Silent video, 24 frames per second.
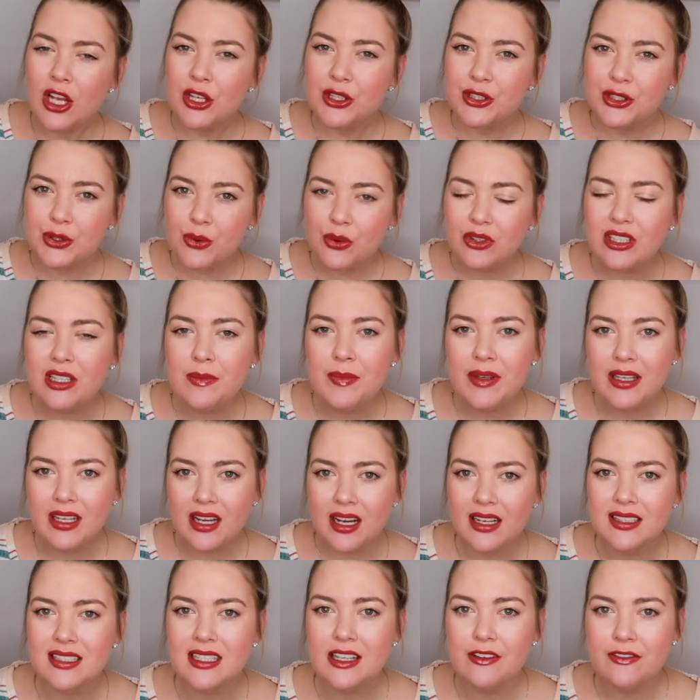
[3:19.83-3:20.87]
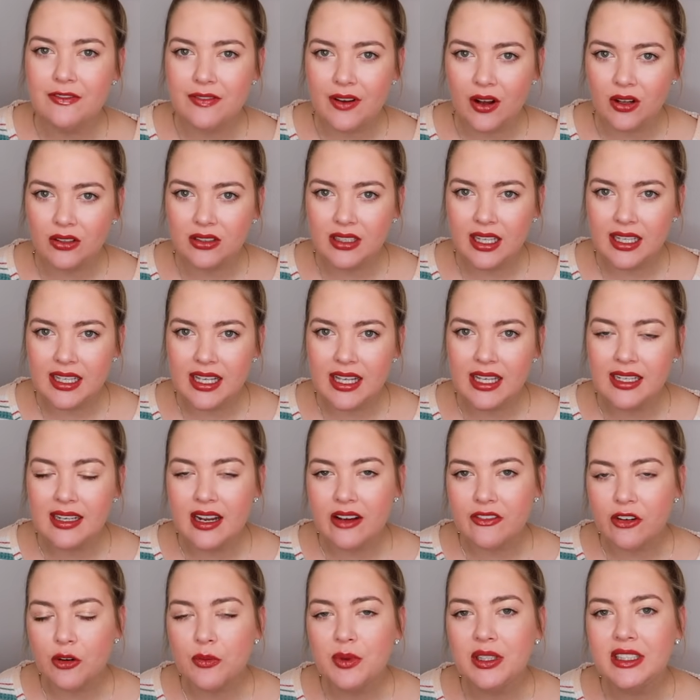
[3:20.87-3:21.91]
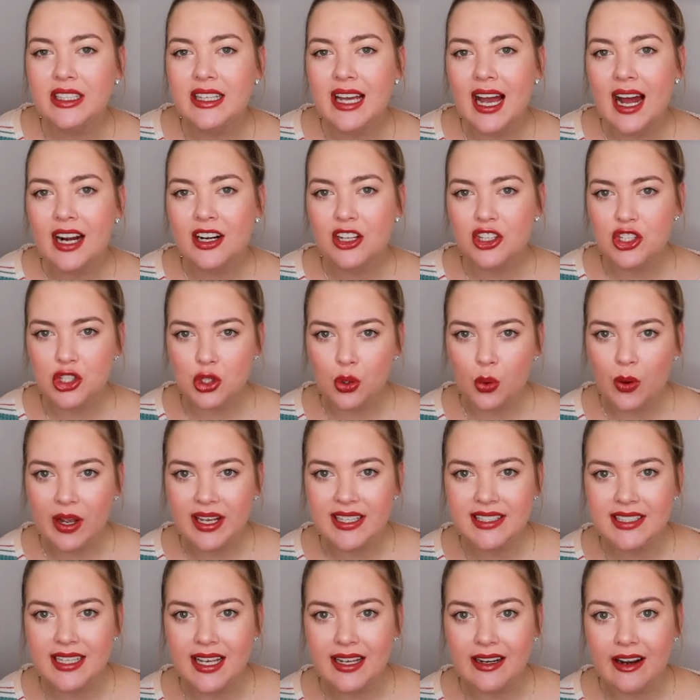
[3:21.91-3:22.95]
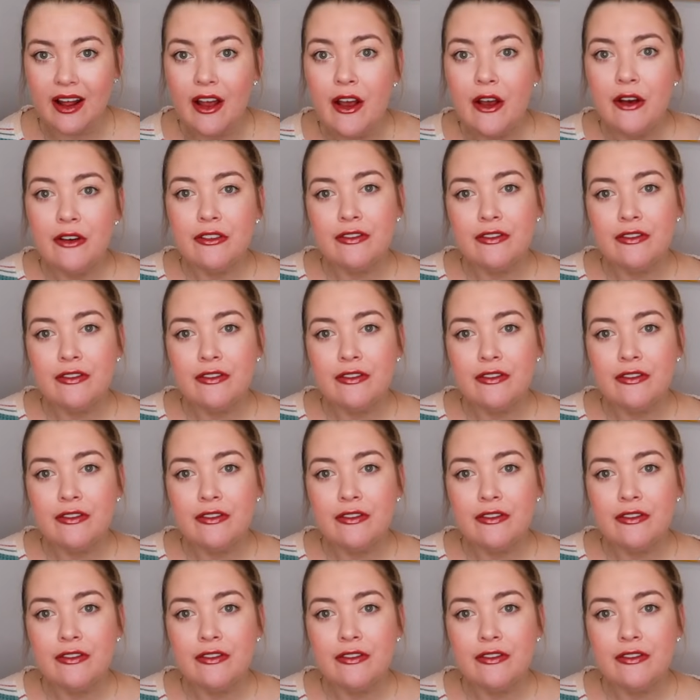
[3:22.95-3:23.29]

solely because he felt like he never really had a choice in